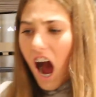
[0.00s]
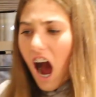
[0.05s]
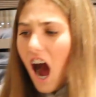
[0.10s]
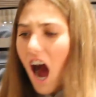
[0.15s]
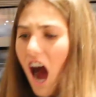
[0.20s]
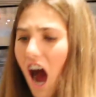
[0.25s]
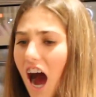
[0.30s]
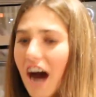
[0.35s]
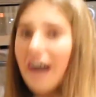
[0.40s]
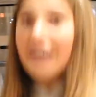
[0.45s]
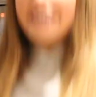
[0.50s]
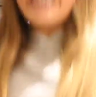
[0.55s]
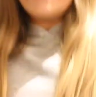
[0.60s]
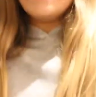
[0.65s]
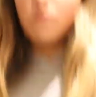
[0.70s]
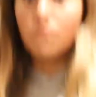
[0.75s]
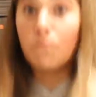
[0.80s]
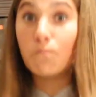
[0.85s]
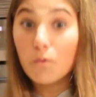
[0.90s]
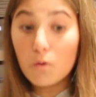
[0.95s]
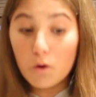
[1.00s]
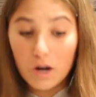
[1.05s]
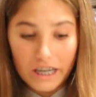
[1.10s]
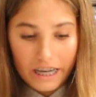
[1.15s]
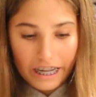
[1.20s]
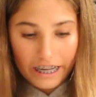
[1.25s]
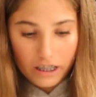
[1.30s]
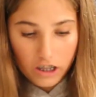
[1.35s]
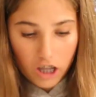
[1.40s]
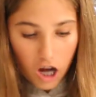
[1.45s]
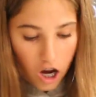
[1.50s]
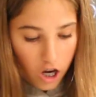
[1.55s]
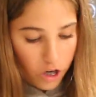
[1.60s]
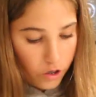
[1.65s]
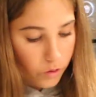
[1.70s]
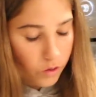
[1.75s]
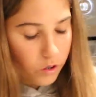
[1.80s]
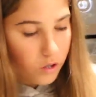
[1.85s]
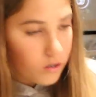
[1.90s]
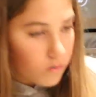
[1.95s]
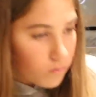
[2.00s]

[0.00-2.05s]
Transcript: Ah, it is boiling though.